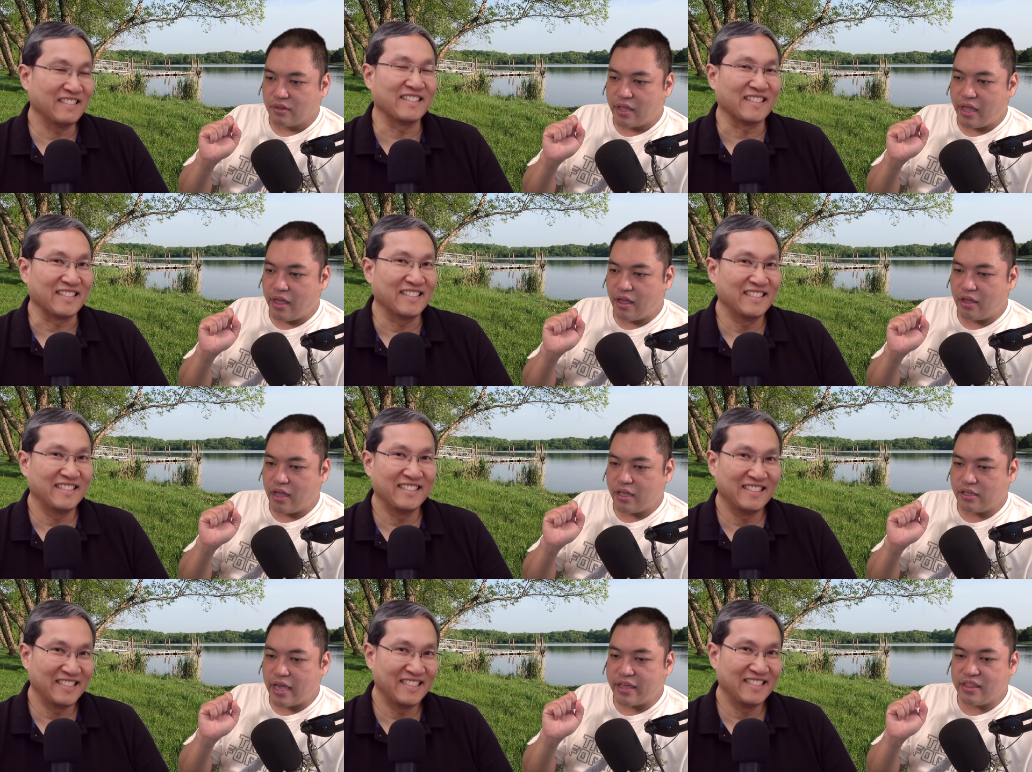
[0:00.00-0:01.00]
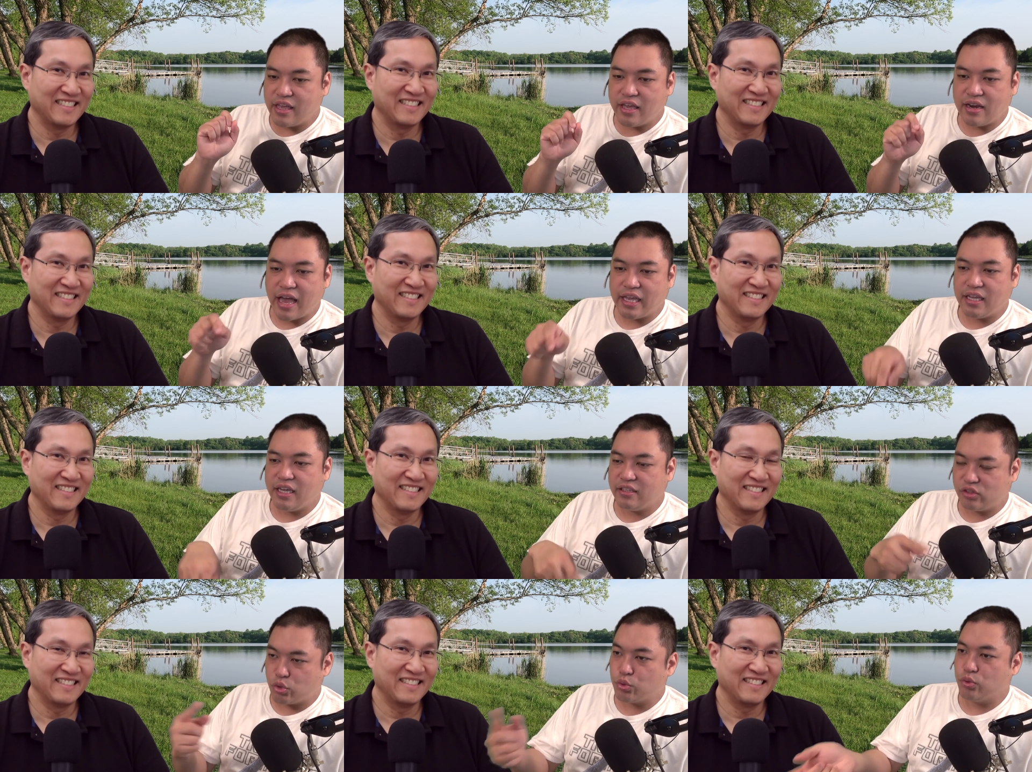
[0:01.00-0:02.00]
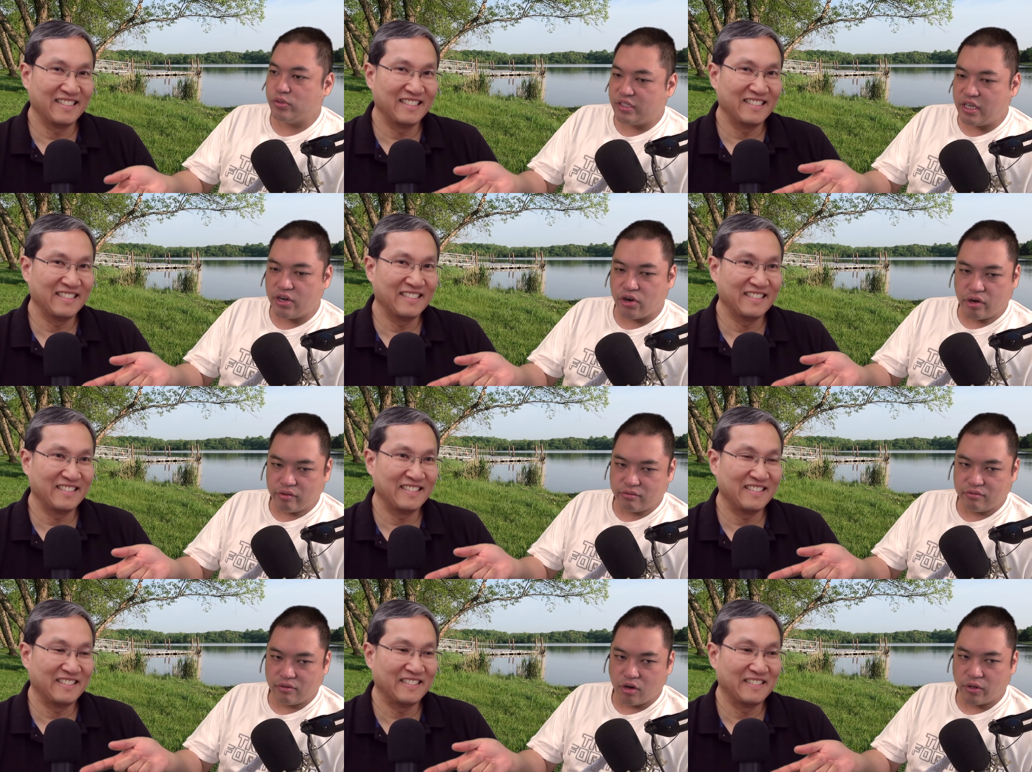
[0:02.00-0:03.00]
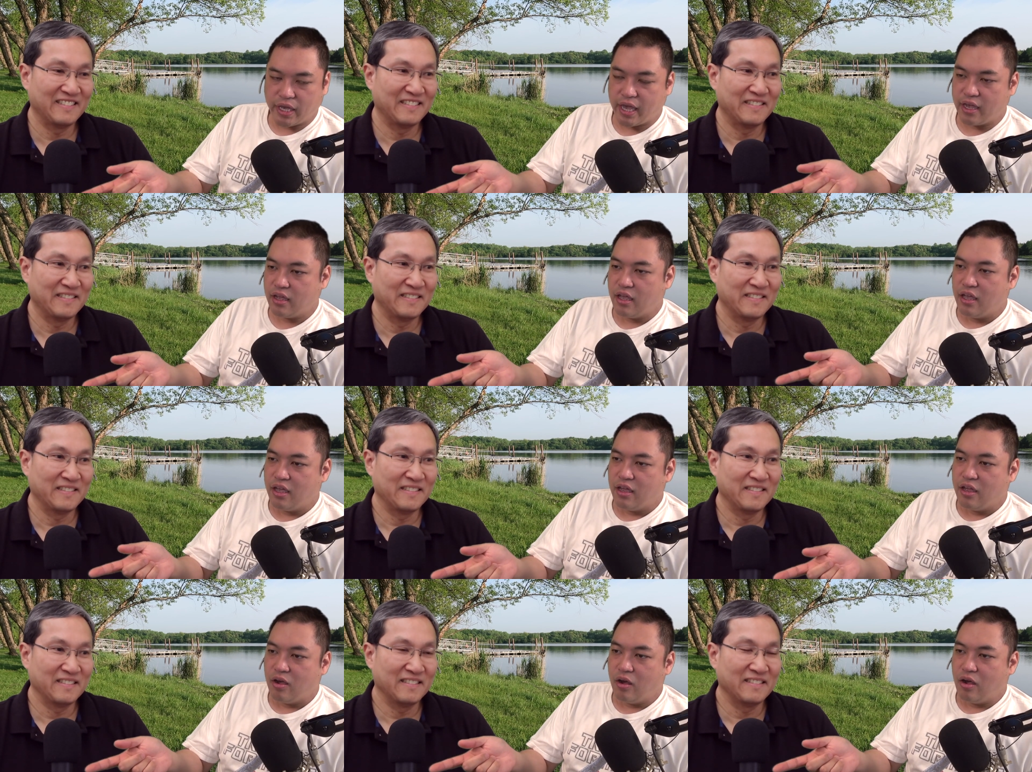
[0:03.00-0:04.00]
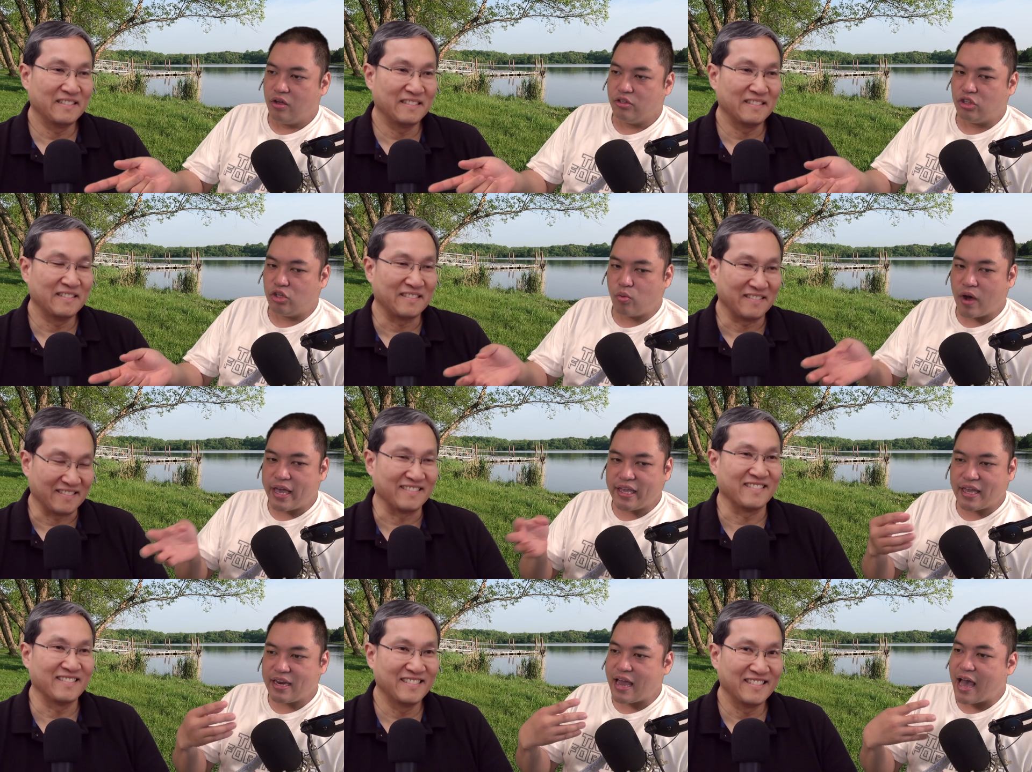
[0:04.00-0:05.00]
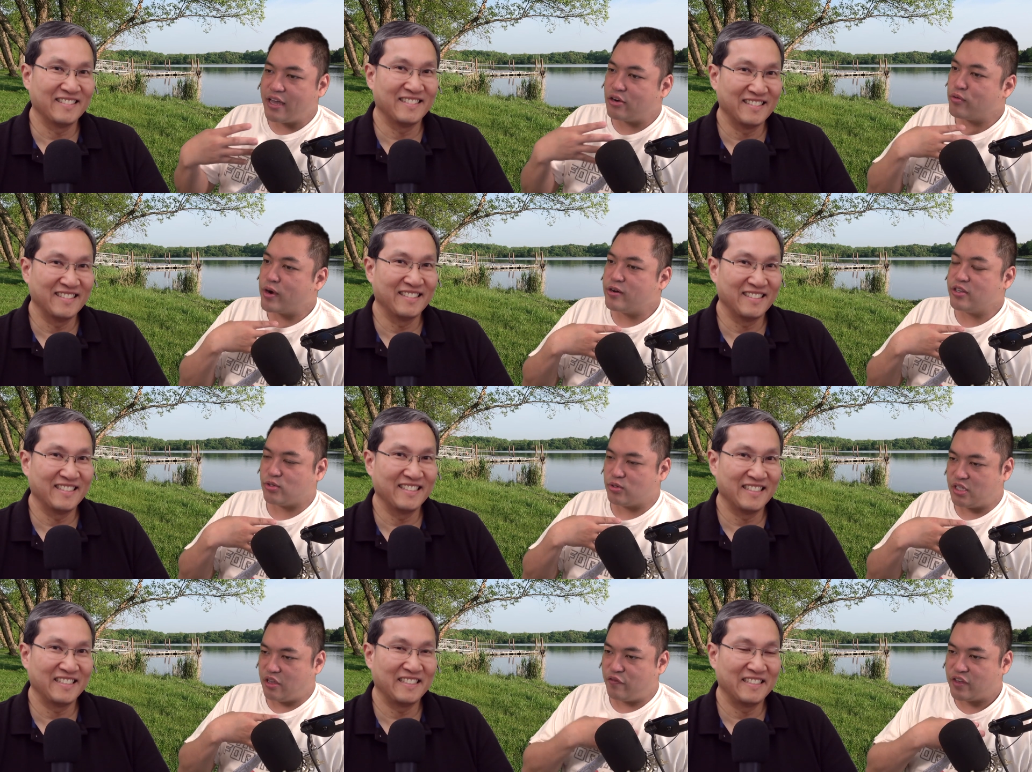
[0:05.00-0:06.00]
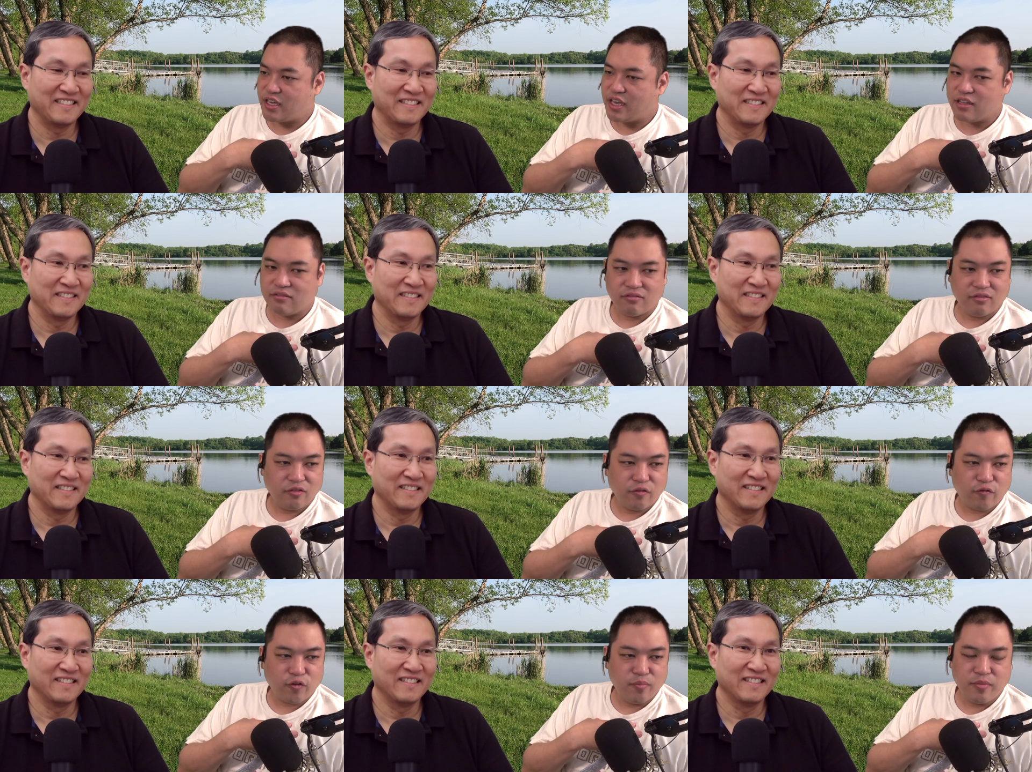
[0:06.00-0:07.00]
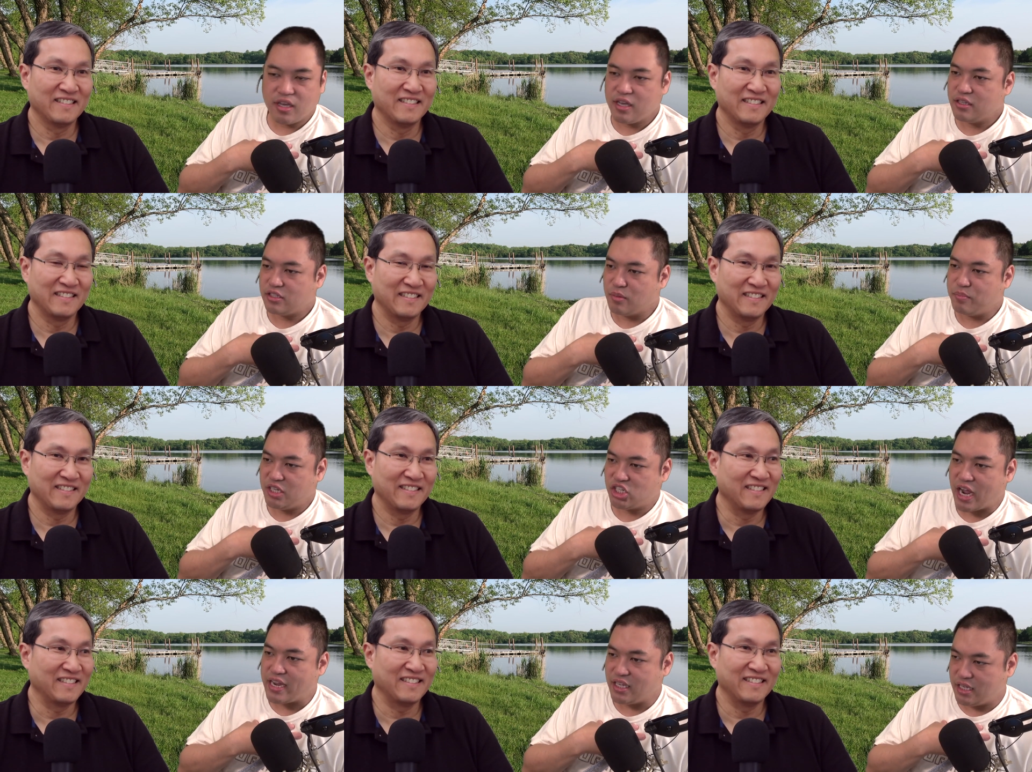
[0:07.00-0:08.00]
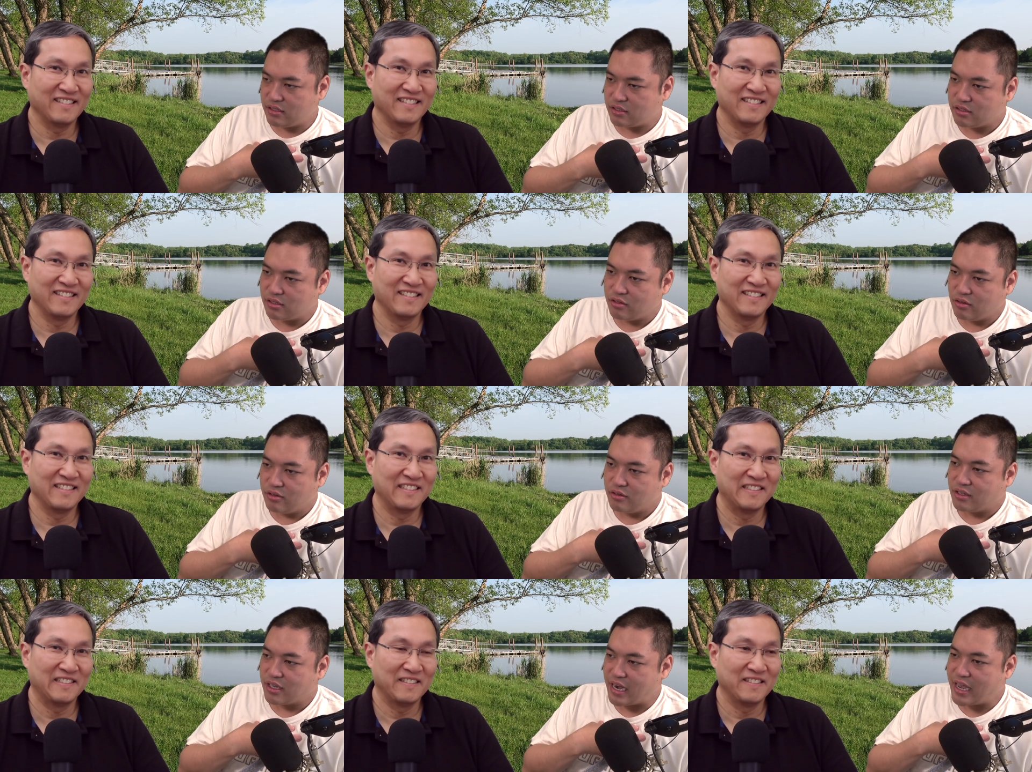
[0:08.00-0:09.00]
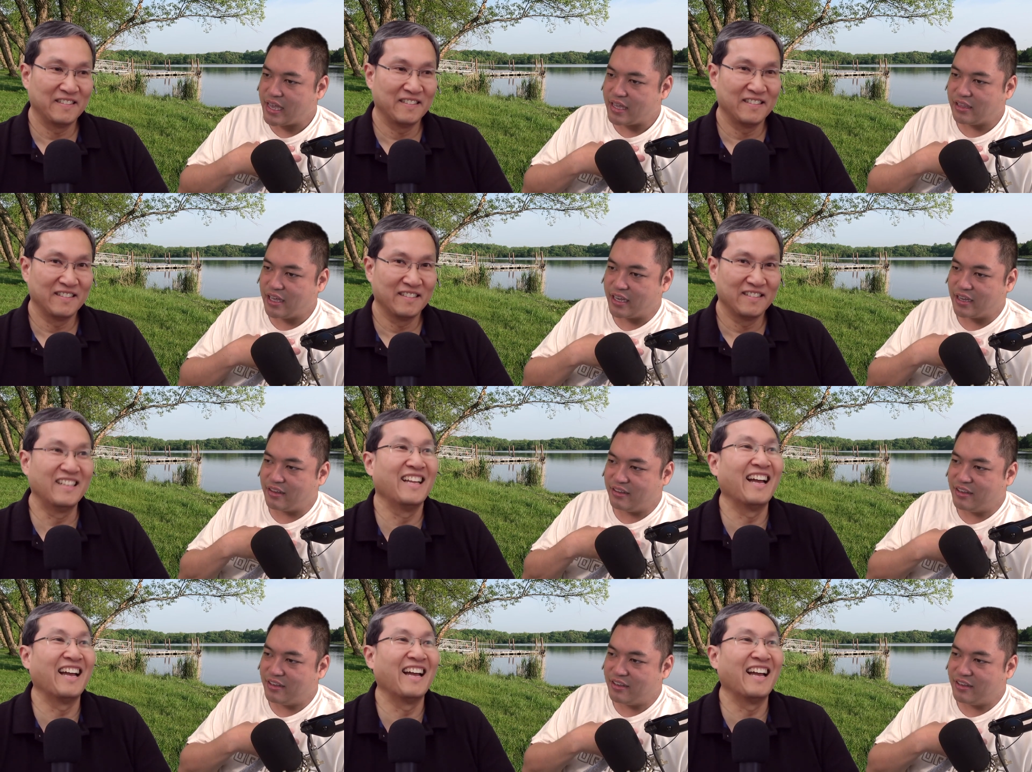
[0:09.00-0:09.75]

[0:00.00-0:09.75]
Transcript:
Speaker 1: Uh-huh. And then I eat through dinner, okay? Do I mm-hmm. get an mm-hmm. honorary certificate for me to be Chinese? Can I get like